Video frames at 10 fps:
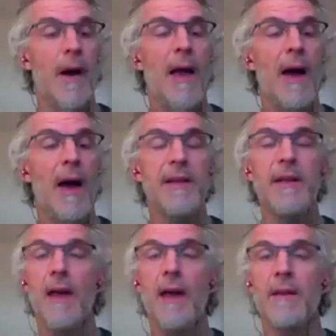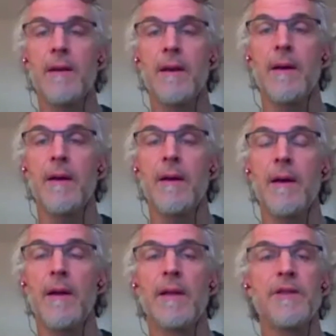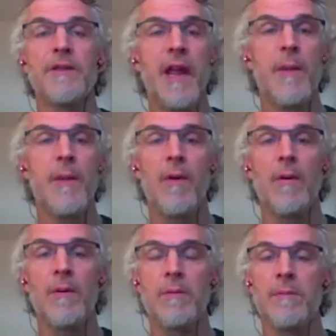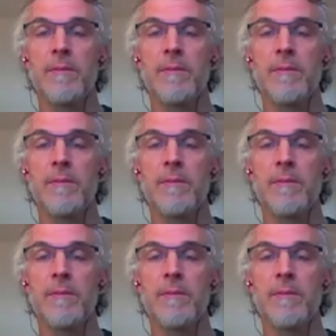I did get an unstable